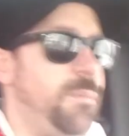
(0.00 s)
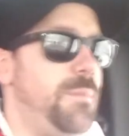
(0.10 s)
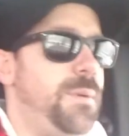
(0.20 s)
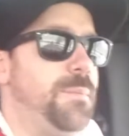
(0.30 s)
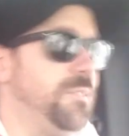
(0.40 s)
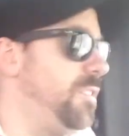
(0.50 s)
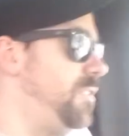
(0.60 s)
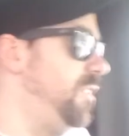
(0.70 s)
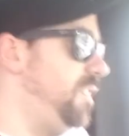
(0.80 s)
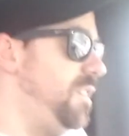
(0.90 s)
Maybe people start
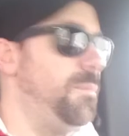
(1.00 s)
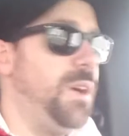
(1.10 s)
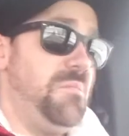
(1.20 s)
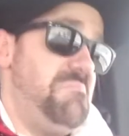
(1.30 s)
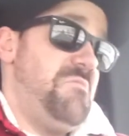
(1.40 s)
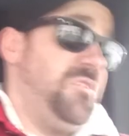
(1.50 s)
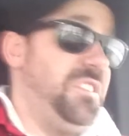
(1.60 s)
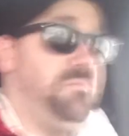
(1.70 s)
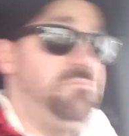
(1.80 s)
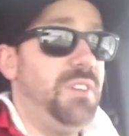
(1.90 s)
to see but we'll
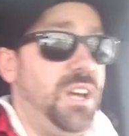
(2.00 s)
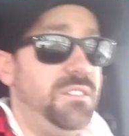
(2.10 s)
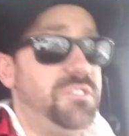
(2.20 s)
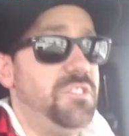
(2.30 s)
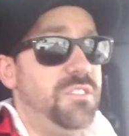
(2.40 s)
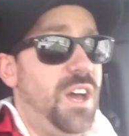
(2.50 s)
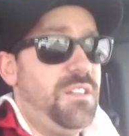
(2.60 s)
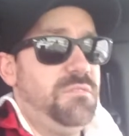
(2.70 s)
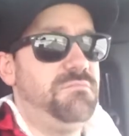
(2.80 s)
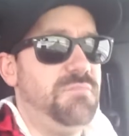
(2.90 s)
see. I just
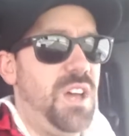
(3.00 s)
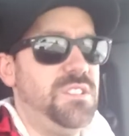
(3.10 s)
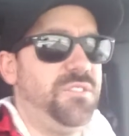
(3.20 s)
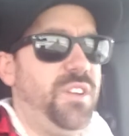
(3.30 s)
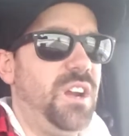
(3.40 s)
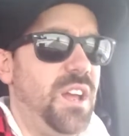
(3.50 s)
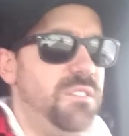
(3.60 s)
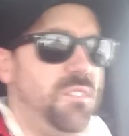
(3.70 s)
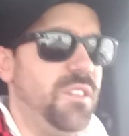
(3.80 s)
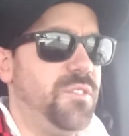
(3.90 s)
figured I'd
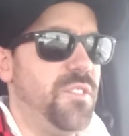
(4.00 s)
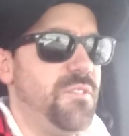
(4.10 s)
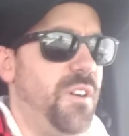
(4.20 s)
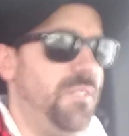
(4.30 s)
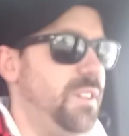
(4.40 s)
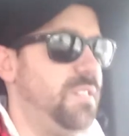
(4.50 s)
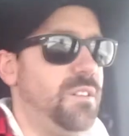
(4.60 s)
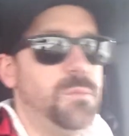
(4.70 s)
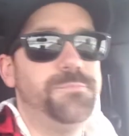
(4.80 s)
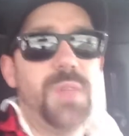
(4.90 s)
do this for the fun of it.
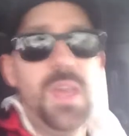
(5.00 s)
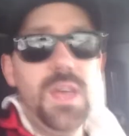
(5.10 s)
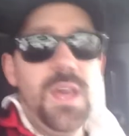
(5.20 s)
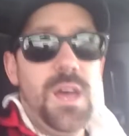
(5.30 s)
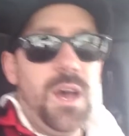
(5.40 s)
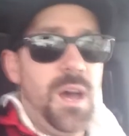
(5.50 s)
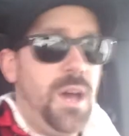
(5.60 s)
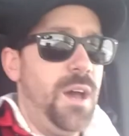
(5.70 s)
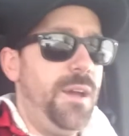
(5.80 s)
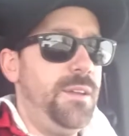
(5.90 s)
So
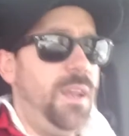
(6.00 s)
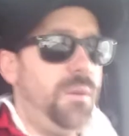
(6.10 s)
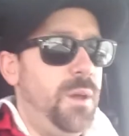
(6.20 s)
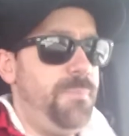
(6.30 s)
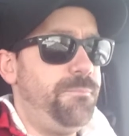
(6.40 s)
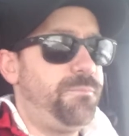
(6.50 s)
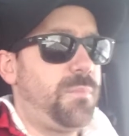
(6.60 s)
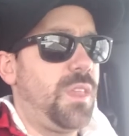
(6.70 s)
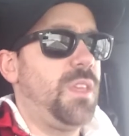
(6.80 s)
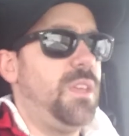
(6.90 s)
anyway,
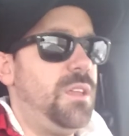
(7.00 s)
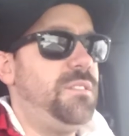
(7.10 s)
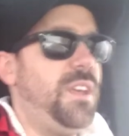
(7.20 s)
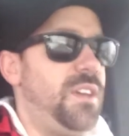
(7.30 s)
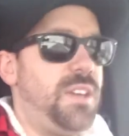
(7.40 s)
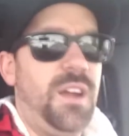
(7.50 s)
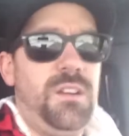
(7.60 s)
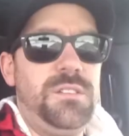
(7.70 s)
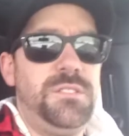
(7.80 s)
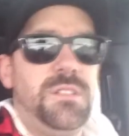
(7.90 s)
take
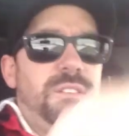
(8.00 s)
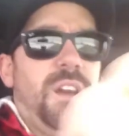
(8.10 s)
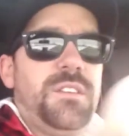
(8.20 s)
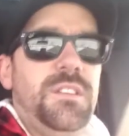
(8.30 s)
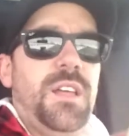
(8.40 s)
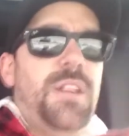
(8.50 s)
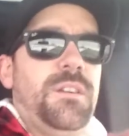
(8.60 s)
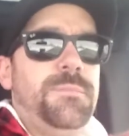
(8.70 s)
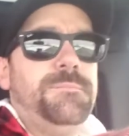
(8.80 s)
care and talk to you later.